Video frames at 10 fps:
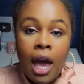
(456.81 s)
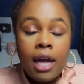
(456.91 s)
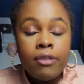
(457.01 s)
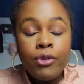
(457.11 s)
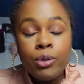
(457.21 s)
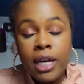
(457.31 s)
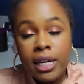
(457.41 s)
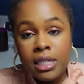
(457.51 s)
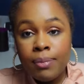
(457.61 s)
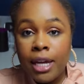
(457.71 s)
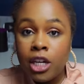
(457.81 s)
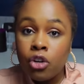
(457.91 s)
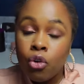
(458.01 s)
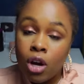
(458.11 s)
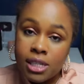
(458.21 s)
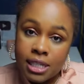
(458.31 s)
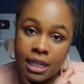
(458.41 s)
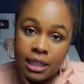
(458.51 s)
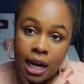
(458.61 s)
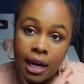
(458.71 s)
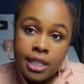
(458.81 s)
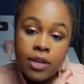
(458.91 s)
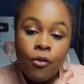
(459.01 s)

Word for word: And if you take somebody across state lines